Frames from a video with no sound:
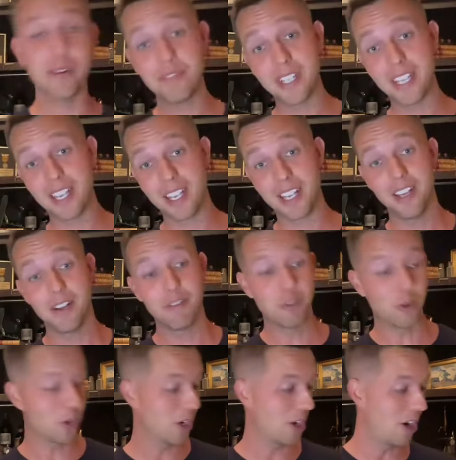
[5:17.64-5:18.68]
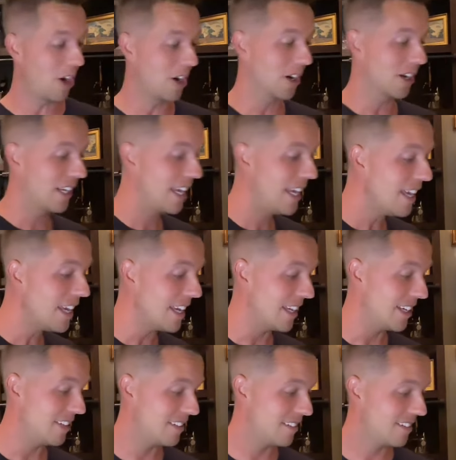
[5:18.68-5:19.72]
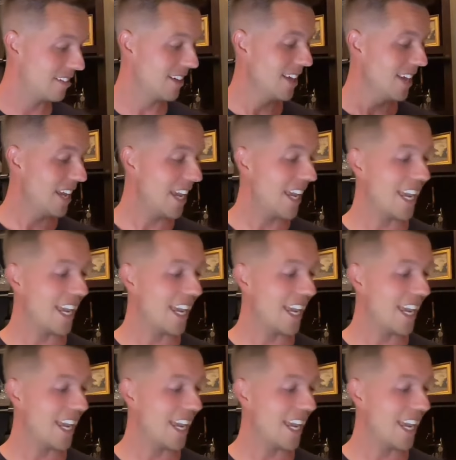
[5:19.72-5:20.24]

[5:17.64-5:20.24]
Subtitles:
thrifting for our kids